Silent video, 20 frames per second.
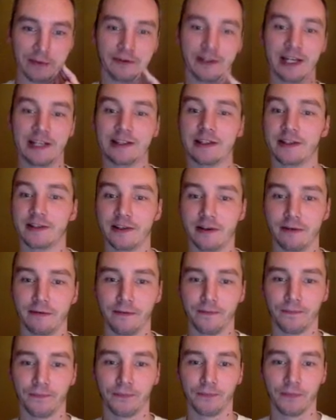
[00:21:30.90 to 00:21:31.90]
for testing stuff.
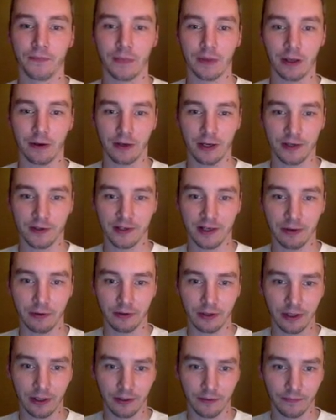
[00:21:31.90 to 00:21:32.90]
Okay, so now we're
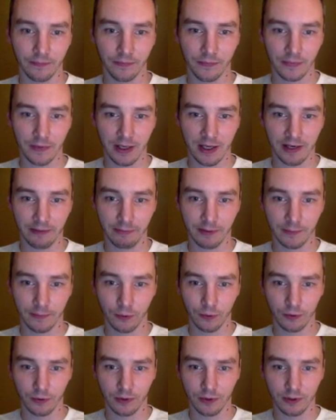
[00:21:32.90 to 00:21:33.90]
done. Enemy
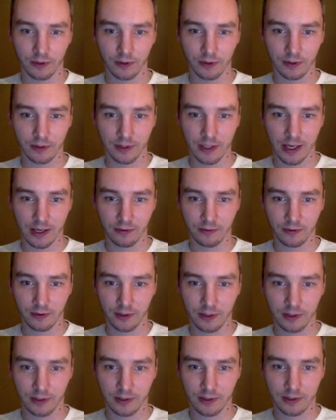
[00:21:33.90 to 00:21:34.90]
spawn down
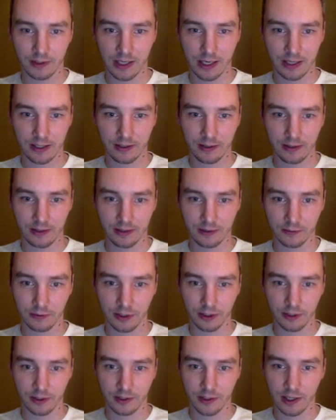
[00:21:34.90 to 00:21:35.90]
to 10, that's what
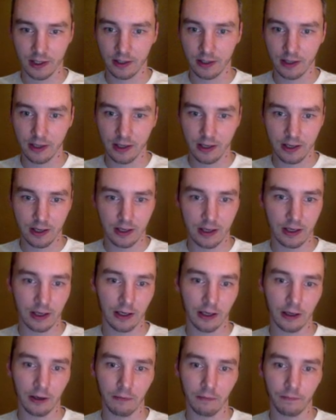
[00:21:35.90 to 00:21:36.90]
I just said.
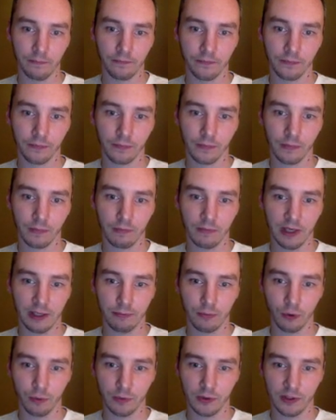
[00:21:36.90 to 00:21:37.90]
Nuke
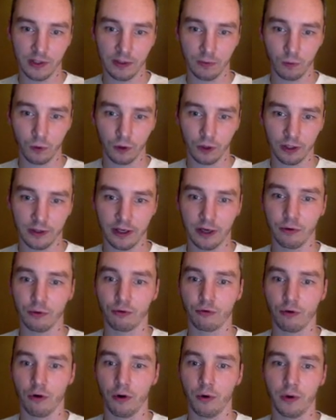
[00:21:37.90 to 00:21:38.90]
boomers eat water, they don't
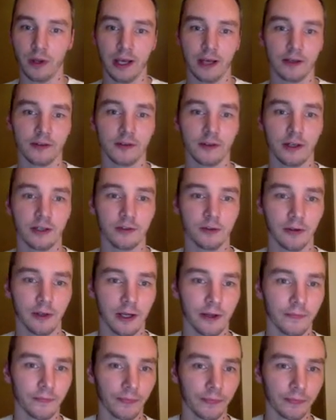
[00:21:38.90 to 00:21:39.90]
grow yet, so let's do
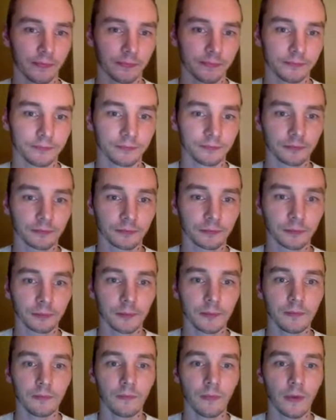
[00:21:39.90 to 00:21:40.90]
that.
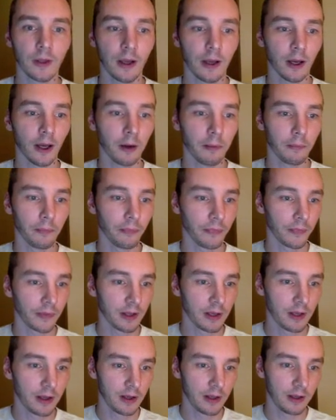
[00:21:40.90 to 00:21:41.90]

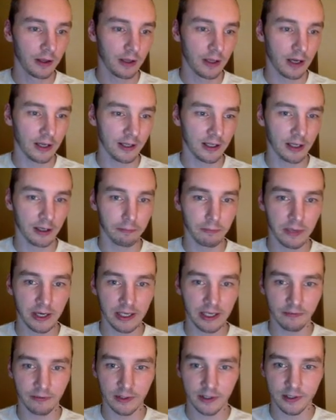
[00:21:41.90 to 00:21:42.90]
I think I
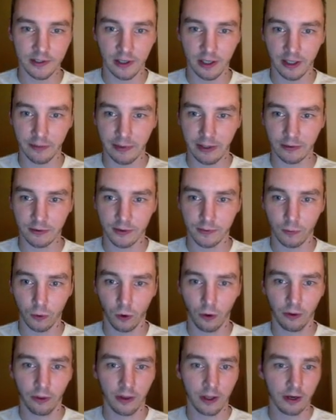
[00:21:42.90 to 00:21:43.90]
might even start them out
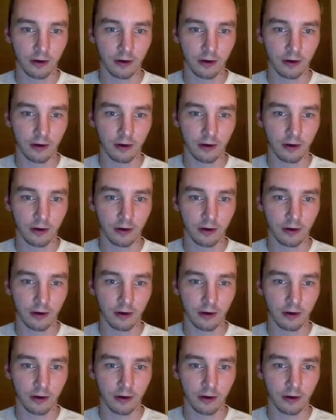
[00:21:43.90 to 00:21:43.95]
smaller than they